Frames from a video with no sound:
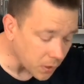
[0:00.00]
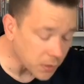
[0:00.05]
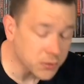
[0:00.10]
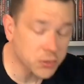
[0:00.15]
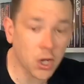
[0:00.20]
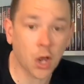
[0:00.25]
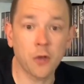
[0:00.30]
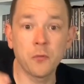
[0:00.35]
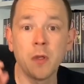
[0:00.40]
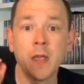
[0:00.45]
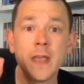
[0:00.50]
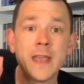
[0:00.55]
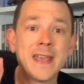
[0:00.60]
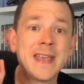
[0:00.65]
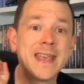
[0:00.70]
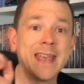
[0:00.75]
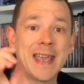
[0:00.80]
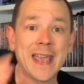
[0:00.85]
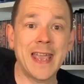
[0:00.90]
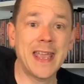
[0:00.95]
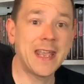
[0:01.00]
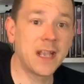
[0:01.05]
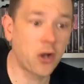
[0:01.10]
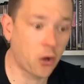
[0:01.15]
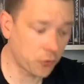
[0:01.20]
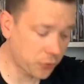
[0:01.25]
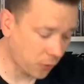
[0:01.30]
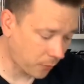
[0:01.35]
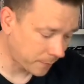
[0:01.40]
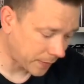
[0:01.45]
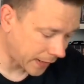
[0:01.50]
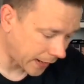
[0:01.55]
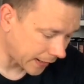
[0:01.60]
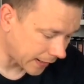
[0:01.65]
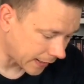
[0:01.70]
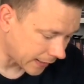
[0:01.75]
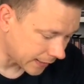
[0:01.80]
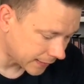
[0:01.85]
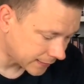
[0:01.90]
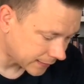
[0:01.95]
So he got
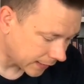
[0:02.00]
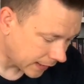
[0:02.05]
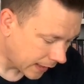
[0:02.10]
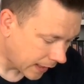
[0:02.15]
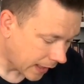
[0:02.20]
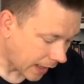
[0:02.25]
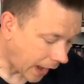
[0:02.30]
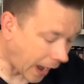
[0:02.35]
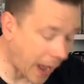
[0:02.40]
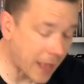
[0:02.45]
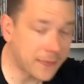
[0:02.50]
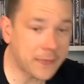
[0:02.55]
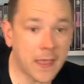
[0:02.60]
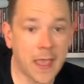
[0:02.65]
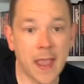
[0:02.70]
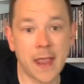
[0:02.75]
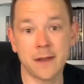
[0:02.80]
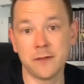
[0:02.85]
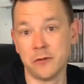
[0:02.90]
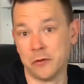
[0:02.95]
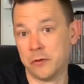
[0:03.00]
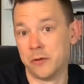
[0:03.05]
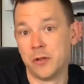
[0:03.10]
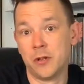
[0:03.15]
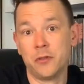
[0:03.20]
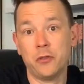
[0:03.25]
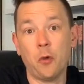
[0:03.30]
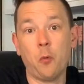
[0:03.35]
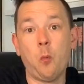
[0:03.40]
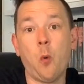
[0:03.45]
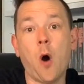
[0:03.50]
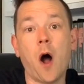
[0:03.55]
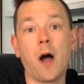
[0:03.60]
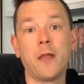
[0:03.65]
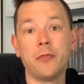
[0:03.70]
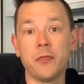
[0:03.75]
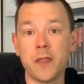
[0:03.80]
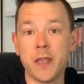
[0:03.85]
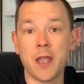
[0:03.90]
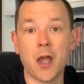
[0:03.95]
nominated. And then the
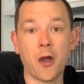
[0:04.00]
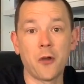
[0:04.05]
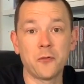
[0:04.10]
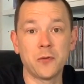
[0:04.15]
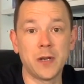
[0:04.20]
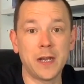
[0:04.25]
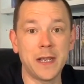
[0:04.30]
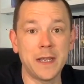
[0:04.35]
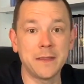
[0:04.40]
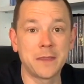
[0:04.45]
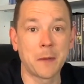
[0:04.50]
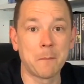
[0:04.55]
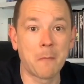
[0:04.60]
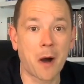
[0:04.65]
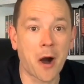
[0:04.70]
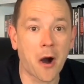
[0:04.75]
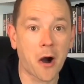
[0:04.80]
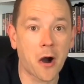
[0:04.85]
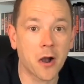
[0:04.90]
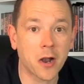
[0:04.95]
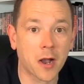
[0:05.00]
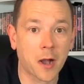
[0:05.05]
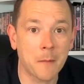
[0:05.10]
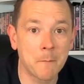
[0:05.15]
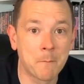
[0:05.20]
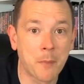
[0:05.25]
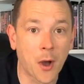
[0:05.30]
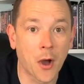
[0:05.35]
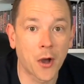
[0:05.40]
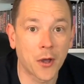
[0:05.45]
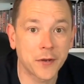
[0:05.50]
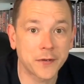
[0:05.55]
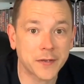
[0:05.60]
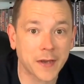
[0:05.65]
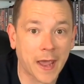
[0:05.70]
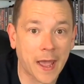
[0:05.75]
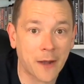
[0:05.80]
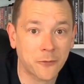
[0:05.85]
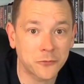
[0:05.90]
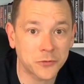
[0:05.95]
one, the only, the Mark,
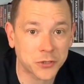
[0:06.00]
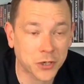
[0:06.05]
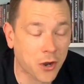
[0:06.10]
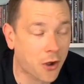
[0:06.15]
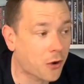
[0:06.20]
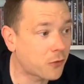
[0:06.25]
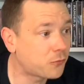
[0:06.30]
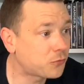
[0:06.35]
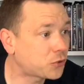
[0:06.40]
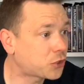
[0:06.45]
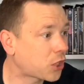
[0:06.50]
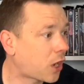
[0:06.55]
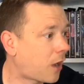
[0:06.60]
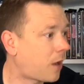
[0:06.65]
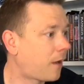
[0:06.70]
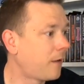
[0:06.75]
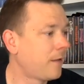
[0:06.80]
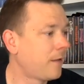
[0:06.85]
Burnt Out Culture.